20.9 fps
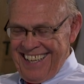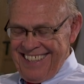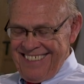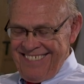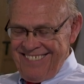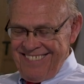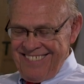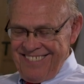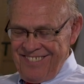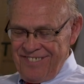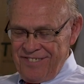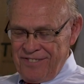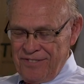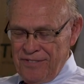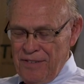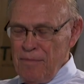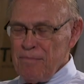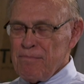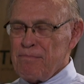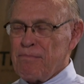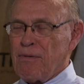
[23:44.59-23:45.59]
uh,
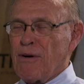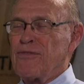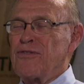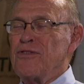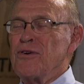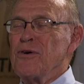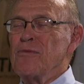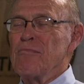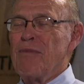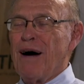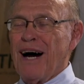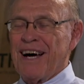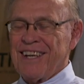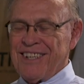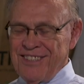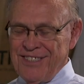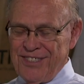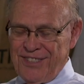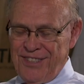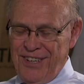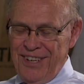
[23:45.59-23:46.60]
from perfume
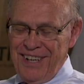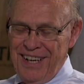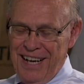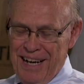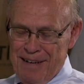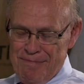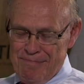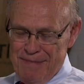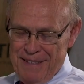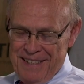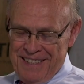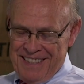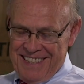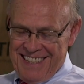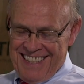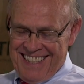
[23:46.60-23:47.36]
bottles on up.